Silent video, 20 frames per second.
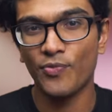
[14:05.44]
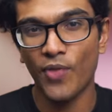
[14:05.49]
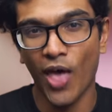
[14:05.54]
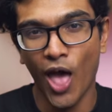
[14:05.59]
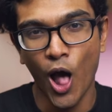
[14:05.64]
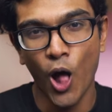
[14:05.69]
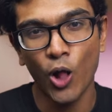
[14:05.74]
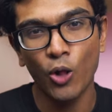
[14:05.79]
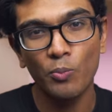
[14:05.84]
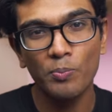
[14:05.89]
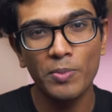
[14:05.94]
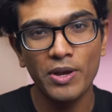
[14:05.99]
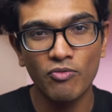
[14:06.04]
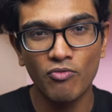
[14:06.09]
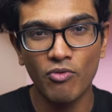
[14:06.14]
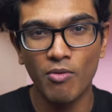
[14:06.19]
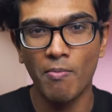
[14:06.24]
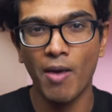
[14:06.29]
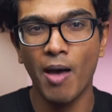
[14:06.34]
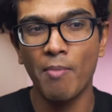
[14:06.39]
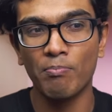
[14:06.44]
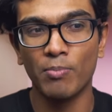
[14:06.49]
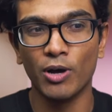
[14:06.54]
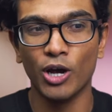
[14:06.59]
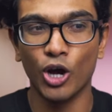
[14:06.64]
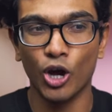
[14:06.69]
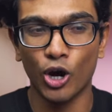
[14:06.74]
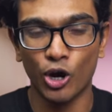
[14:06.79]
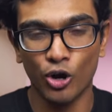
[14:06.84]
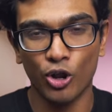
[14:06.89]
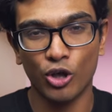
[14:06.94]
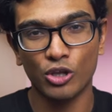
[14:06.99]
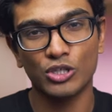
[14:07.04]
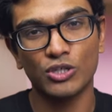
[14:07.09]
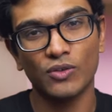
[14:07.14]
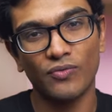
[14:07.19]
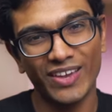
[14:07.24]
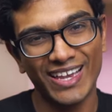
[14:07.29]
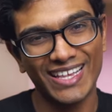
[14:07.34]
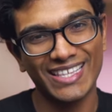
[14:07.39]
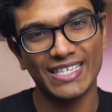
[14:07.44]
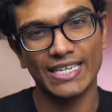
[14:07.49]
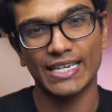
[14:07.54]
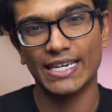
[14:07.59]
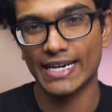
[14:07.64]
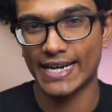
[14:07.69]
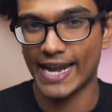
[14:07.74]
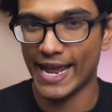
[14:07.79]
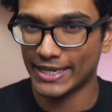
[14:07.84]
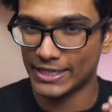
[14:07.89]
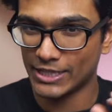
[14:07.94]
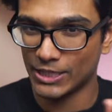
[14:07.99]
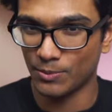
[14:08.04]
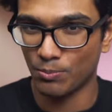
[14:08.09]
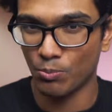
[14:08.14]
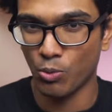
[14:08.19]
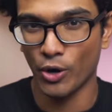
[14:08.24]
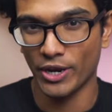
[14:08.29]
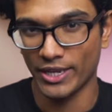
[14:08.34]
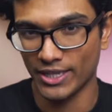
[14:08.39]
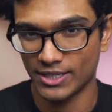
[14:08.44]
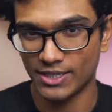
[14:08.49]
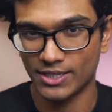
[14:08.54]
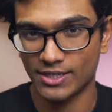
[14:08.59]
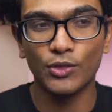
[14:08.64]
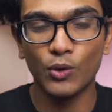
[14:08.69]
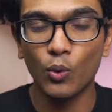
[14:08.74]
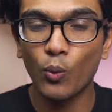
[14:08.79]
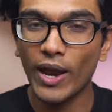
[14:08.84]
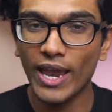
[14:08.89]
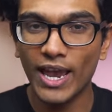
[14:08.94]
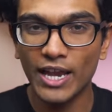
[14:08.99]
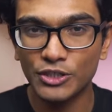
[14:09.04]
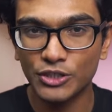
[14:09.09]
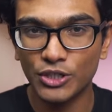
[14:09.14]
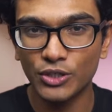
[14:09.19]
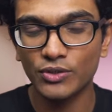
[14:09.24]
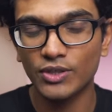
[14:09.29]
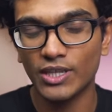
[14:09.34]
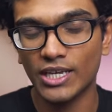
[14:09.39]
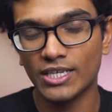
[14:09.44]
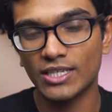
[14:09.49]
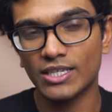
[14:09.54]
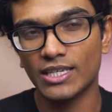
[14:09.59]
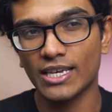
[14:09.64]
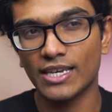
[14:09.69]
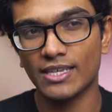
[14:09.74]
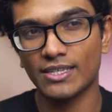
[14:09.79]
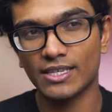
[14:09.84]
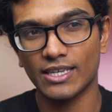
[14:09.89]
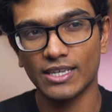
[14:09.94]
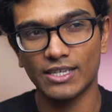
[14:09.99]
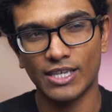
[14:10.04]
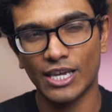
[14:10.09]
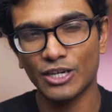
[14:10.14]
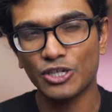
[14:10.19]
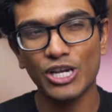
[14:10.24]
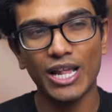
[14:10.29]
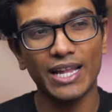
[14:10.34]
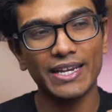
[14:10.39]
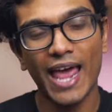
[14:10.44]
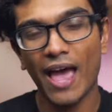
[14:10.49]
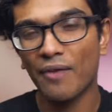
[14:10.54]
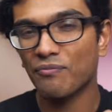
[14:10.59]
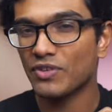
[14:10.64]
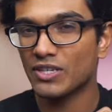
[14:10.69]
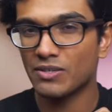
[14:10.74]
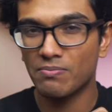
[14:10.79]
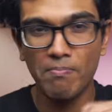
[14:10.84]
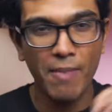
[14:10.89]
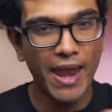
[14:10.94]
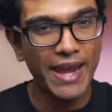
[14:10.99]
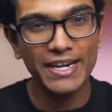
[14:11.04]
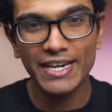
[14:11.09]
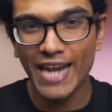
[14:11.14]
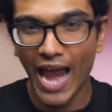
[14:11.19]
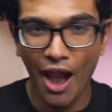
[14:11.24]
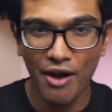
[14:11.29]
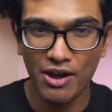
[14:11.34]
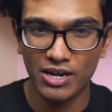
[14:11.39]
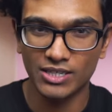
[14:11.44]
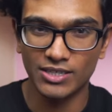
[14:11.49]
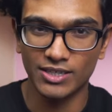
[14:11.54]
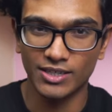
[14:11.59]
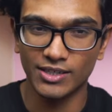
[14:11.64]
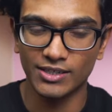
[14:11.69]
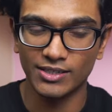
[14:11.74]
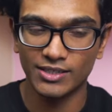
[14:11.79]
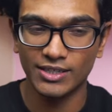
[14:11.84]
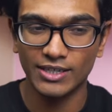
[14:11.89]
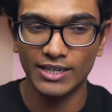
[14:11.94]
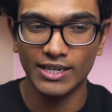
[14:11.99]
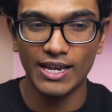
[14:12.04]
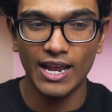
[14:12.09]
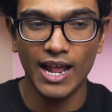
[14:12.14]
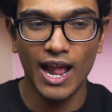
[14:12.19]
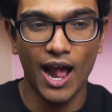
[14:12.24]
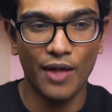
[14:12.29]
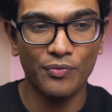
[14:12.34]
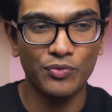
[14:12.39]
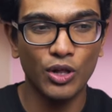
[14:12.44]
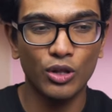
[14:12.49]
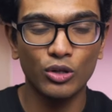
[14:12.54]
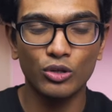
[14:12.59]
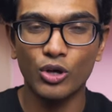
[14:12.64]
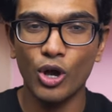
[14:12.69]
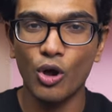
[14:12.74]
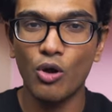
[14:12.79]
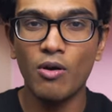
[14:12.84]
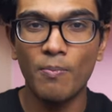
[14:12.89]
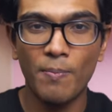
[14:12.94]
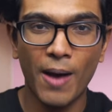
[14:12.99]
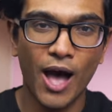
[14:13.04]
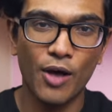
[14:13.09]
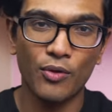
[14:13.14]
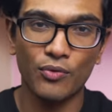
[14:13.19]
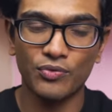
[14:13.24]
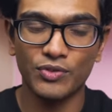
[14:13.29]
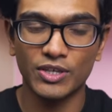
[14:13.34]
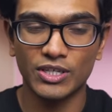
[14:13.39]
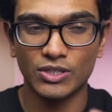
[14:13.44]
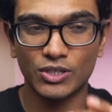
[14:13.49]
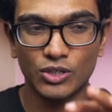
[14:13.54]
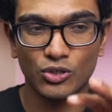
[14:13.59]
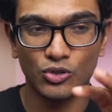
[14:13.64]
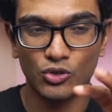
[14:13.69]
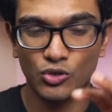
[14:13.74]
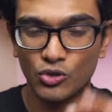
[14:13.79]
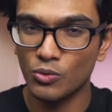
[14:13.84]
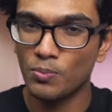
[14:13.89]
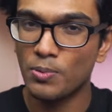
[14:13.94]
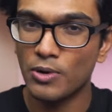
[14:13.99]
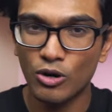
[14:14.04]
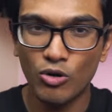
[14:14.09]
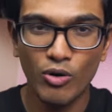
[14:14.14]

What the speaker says: that help me remember a lot of interconnected points. The way I do this is, essentially, I'd have this main character, and they'll go about this super